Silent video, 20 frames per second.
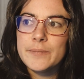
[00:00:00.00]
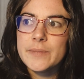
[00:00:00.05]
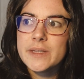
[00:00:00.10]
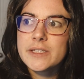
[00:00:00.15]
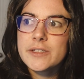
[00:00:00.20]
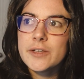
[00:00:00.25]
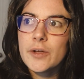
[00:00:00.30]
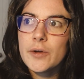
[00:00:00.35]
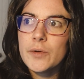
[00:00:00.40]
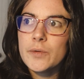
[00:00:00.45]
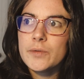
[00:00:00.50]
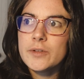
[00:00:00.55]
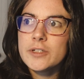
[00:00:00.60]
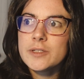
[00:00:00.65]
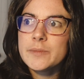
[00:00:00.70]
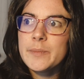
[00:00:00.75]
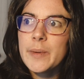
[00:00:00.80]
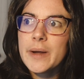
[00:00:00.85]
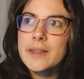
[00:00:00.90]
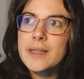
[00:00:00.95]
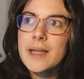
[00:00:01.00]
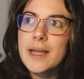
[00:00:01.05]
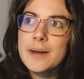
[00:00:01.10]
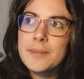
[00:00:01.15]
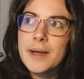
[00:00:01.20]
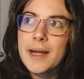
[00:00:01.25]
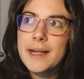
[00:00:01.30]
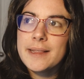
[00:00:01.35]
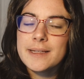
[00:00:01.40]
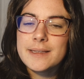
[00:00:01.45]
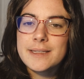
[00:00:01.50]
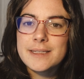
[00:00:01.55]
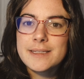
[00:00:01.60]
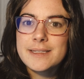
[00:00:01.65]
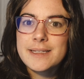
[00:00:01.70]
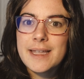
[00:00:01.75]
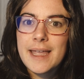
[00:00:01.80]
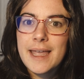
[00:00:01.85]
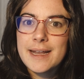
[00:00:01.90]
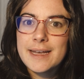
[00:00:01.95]
So just bear that in mind that the
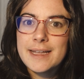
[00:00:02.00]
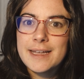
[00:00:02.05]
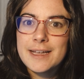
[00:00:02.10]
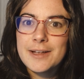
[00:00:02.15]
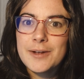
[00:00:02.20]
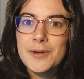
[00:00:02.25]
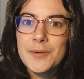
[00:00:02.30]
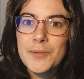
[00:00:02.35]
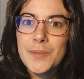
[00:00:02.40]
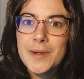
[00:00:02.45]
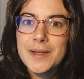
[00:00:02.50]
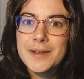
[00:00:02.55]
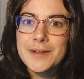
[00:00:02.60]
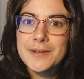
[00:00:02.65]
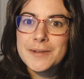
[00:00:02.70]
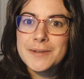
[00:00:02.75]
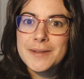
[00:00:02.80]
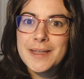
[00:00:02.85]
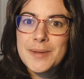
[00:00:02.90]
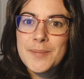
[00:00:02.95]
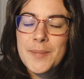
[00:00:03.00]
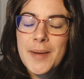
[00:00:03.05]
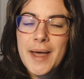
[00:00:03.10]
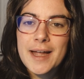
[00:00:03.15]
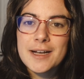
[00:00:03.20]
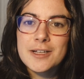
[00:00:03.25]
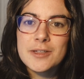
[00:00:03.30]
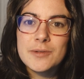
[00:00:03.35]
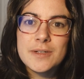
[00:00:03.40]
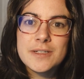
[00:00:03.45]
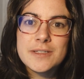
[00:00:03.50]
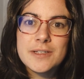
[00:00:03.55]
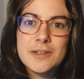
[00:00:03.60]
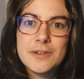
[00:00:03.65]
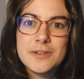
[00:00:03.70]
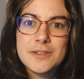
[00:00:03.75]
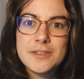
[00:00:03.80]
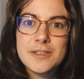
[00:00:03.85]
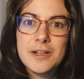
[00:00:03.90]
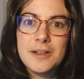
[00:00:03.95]
scanning will impact the
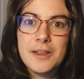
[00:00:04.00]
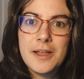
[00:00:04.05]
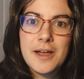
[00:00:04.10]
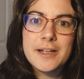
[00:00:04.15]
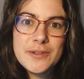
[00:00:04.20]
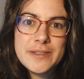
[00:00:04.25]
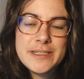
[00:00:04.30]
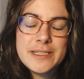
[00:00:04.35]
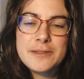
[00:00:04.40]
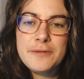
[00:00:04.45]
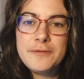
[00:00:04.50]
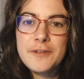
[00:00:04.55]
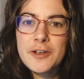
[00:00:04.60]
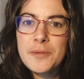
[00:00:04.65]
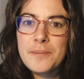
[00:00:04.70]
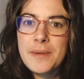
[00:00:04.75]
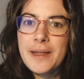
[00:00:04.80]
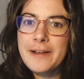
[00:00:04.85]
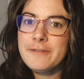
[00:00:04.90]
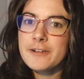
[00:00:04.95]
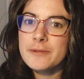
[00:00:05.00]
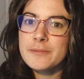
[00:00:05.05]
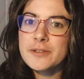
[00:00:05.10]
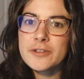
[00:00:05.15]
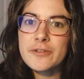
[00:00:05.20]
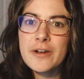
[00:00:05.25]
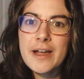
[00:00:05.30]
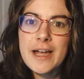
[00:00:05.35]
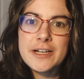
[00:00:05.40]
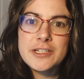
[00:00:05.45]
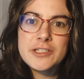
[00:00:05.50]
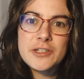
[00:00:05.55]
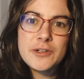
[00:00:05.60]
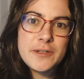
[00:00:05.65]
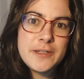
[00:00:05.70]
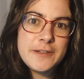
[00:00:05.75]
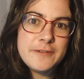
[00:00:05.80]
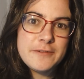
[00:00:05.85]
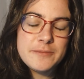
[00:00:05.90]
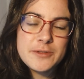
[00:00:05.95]
results a lot. Because it's a film made from scratch,
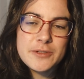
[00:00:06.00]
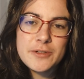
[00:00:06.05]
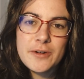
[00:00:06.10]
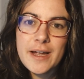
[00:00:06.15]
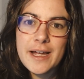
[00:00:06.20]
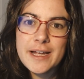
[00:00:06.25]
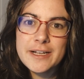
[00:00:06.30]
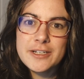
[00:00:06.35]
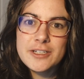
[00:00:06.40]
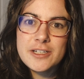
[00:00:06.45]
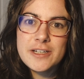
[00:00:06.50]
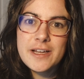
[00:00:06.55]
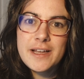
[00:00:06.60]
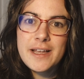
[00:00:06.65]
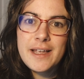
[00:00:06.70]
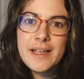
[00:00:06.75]
totally from scratch.